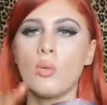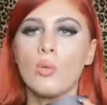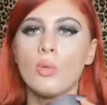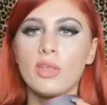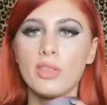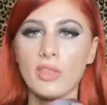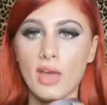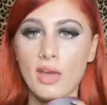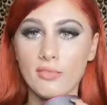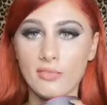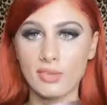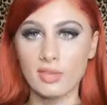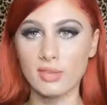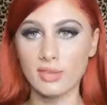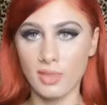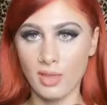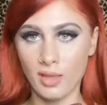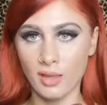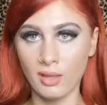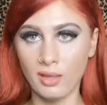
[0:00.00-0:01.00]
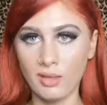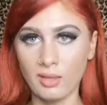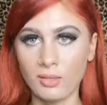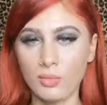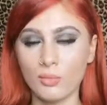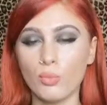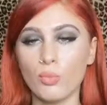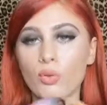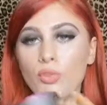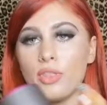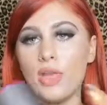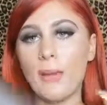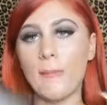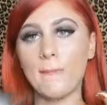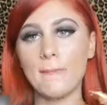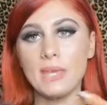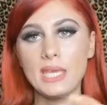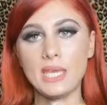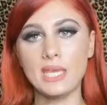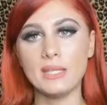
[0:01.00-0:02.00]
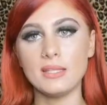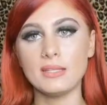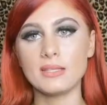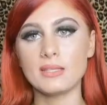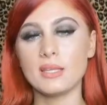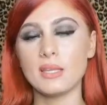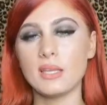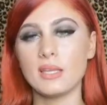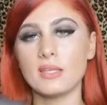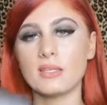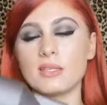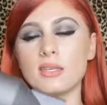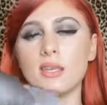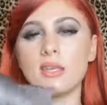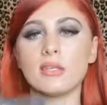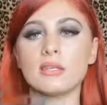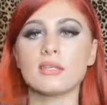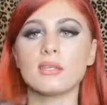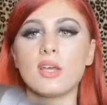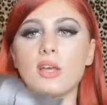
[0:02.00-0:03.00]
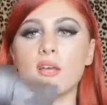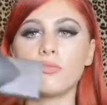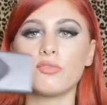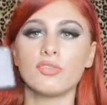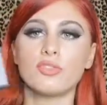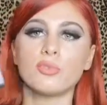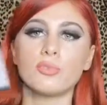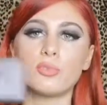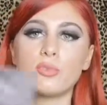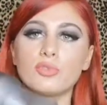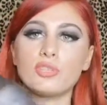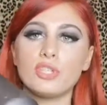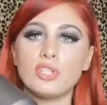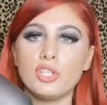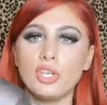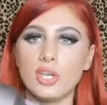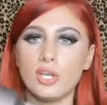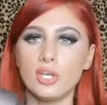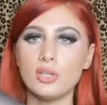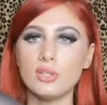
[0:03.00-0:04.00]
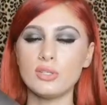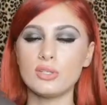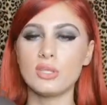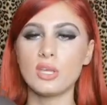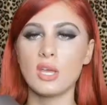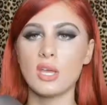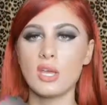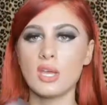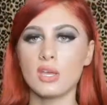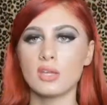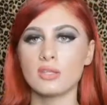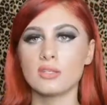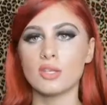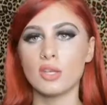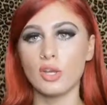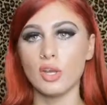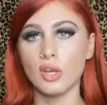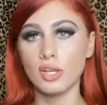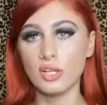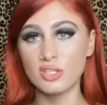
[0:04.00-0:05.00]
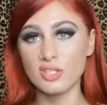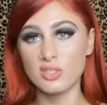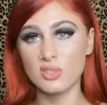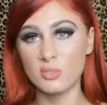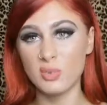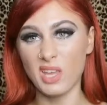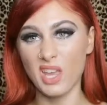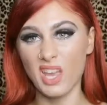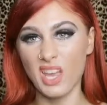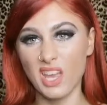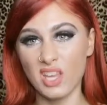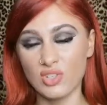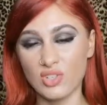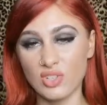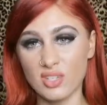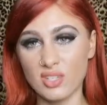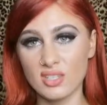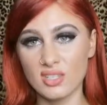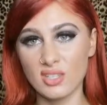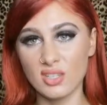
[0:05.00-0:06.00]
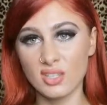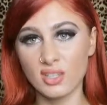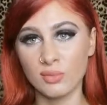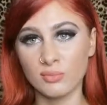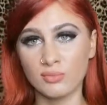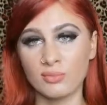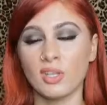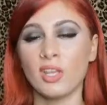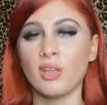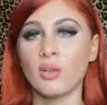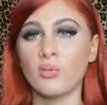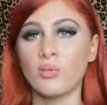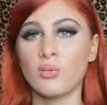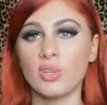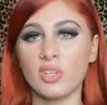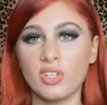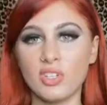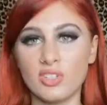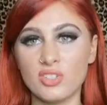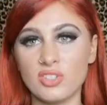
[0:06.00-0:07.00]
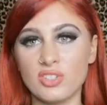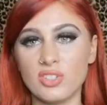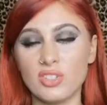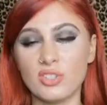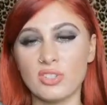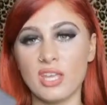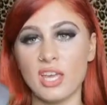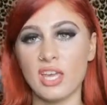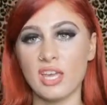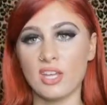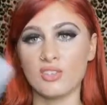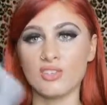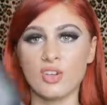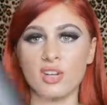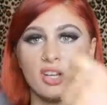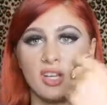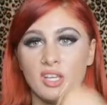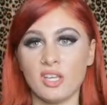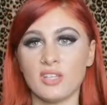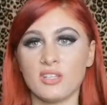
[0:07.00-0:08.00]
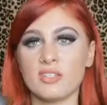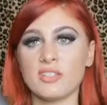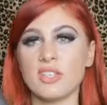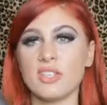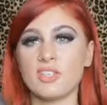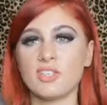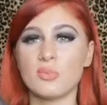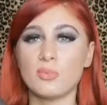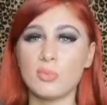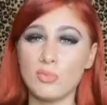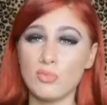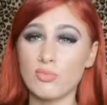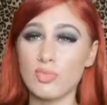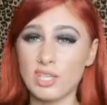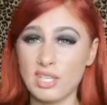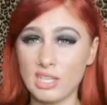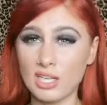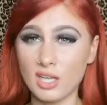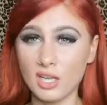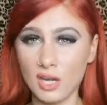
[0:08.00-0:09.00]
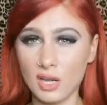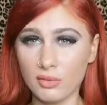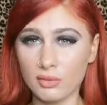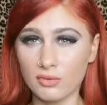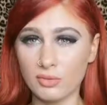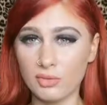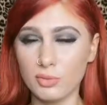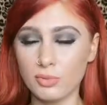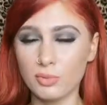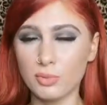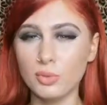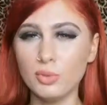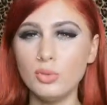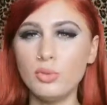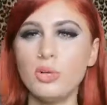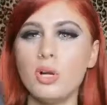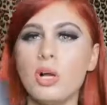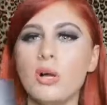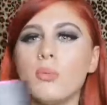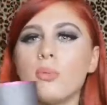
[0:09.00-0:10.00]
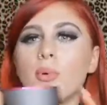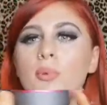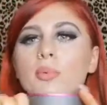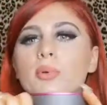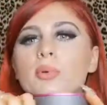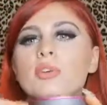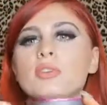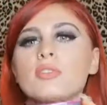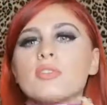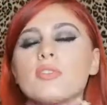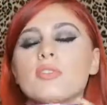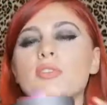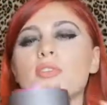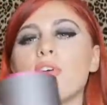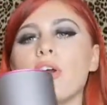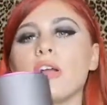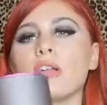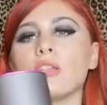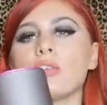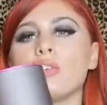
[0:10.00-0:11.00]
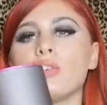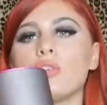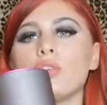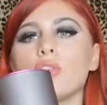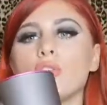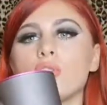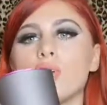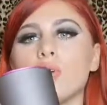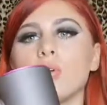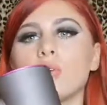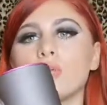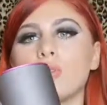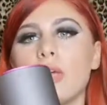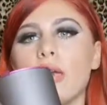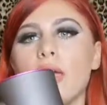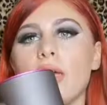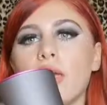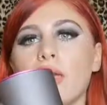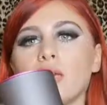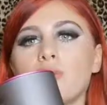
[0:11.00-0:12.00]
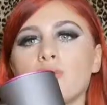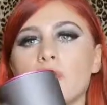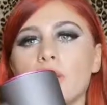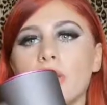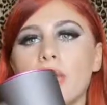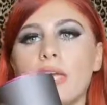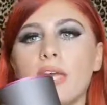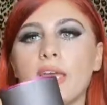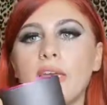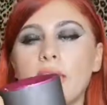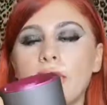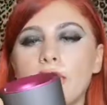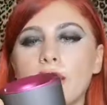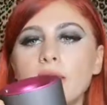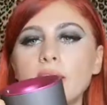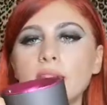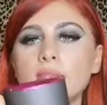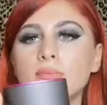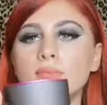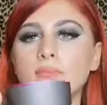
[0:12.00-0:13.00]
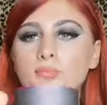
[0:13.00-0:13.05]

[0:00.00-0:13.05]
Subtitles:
With having that, what that means is it's comfortable to use. So I used to be a hairdresser. When I used to use hairdryers, it used to be really uncomfortable, but because of the fact that you can hold that hairdryer here,